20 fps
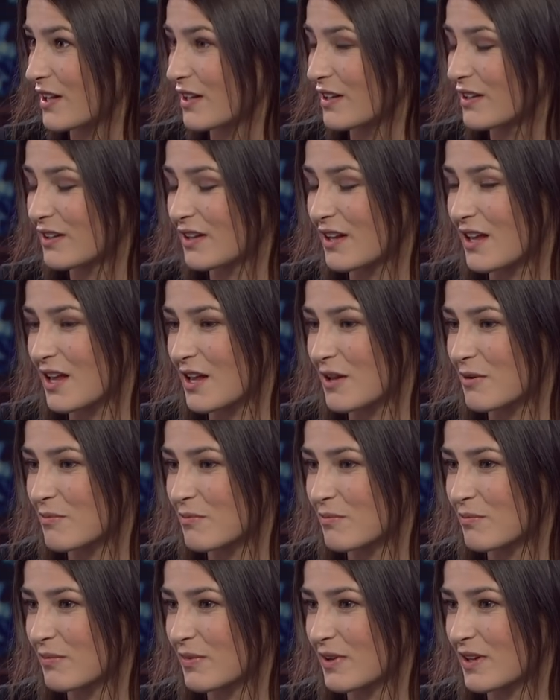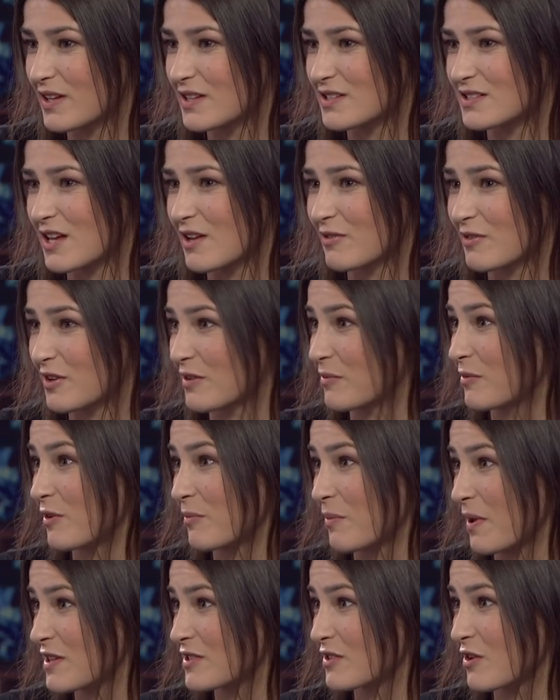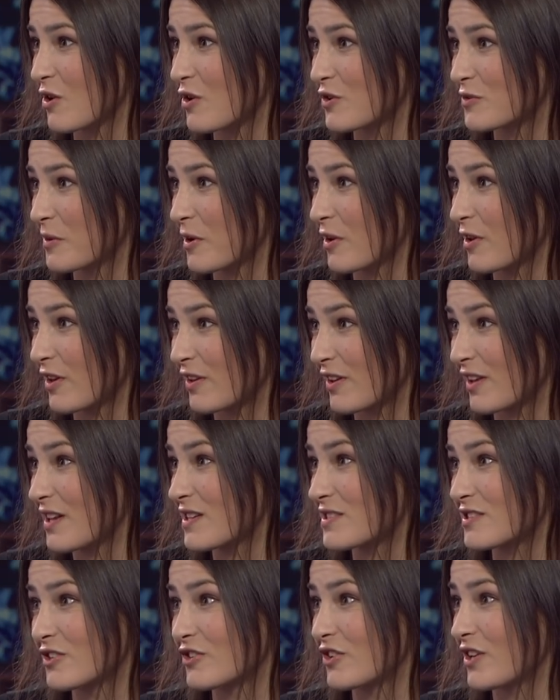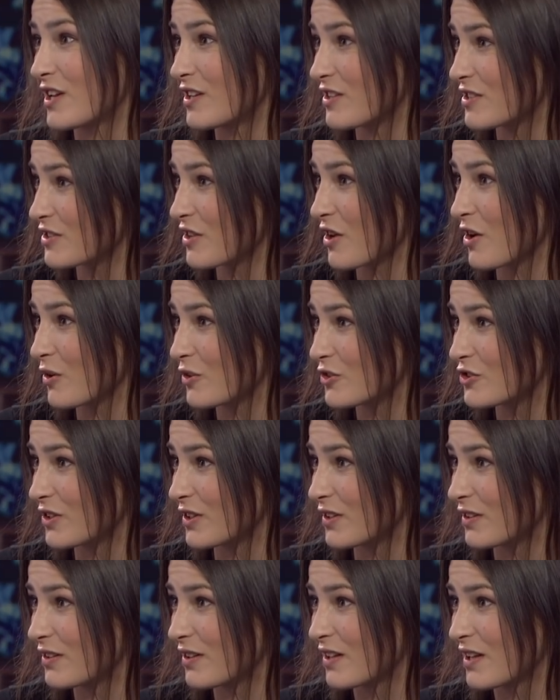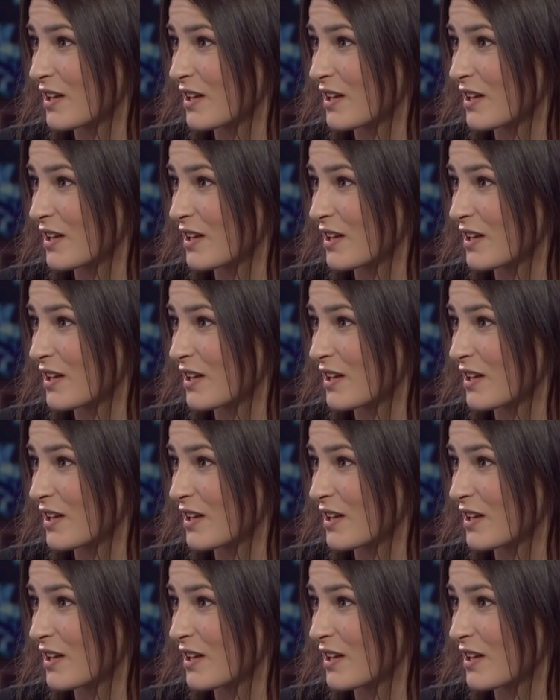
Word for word: and um, he's definitely the best coach. I think he's a genius coach, and